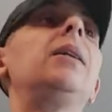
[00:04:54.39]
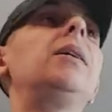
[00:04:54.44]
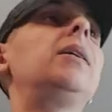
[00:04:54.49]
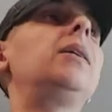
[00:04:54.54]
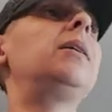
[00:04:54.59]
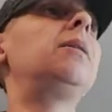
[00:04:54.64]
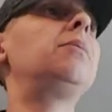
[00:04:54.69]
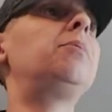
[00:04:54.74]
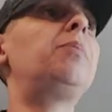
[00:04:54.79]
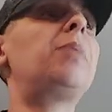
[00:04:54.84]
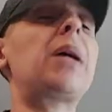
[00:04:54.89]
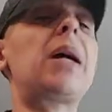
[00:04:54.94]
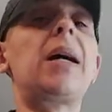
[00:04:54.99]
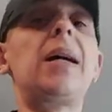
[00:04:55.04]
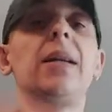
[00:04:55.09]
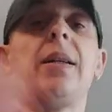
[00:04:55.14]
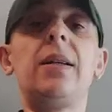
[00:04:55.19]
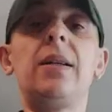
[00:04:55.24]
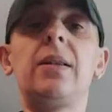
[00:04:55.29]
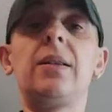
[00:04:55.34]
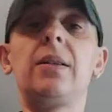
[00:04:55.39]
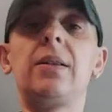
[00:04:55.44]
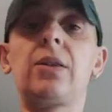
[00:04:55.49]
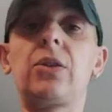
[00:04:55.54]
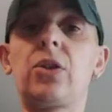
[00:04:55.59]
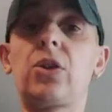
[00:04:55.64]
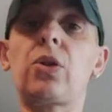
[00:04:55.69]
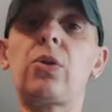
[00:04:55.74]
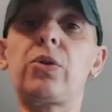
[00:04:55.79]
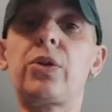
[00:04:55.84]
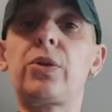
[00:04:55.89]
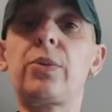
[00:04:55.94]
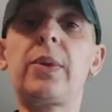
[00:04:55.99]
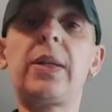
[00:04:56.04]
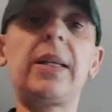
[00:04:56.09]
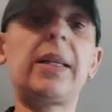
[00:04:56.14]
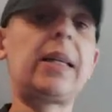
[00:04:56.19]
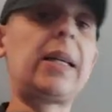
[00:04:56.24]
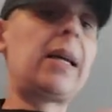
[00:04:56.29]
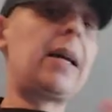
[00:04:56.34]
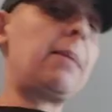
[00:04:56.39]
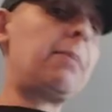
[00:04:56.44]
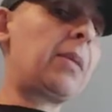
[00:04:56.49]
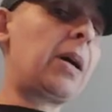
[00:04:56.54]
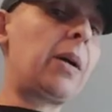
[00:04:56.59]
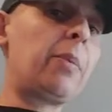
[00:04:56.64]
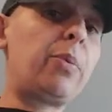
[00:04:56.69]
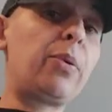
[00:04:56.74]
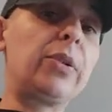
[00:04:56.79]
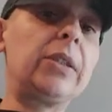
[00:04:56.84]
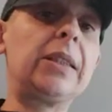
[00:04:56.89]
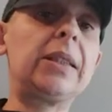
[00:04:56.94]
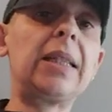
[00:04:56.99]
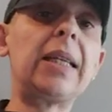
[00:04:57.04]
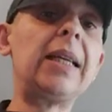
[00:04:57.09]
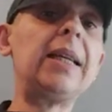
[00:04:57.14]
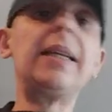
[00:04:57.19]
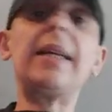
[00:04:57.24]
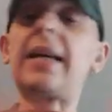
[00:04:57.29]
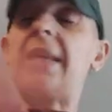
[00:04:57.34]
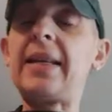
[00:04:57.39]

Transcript: um, by the social worker and my appointee.